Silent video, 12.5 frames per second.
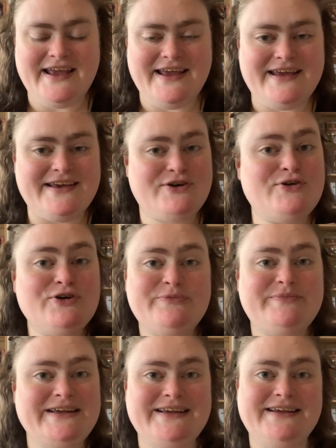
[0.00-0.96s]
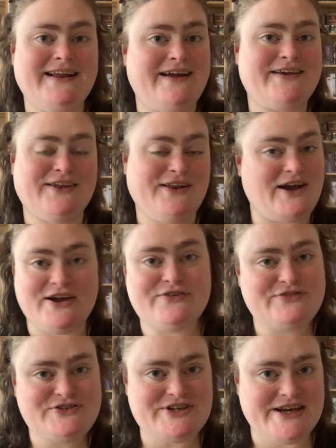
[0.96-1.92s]
It could be like
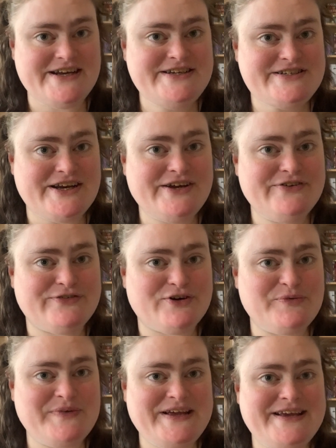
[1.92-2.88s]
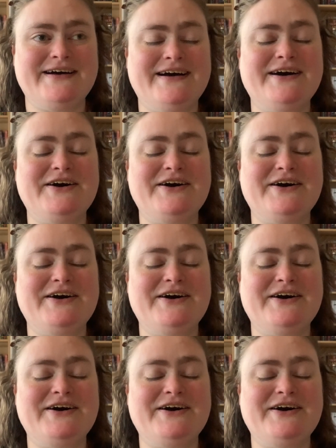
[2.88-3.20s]
life-changing for me.